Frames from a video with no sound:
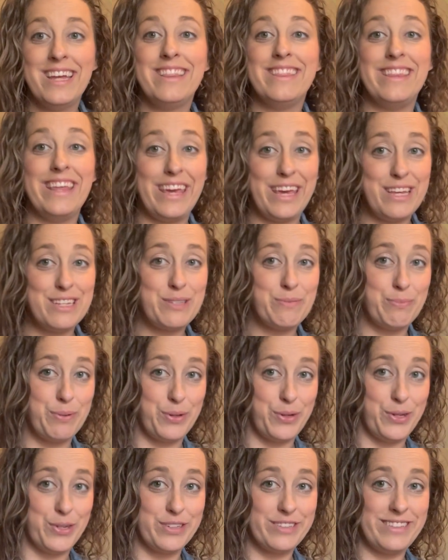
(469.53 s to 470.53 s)
these
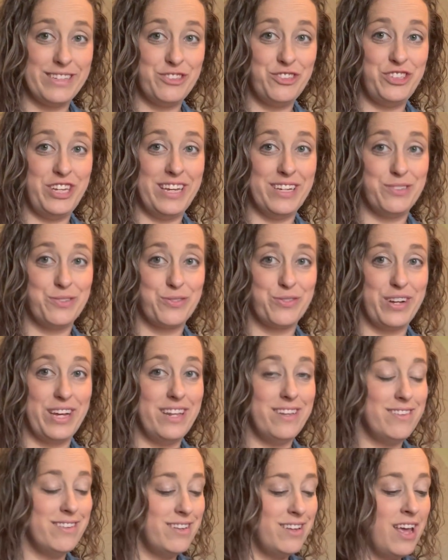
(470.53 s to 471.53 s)
books that she has
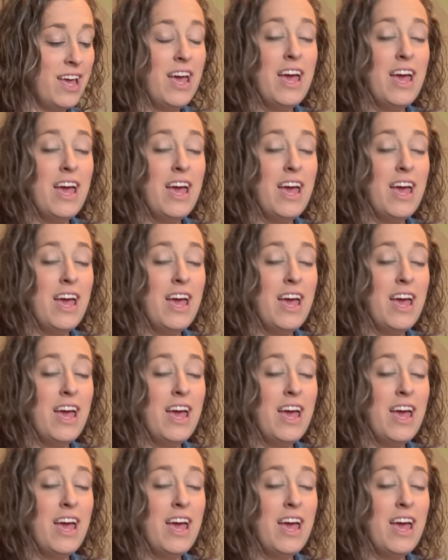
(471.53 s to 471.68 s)
written,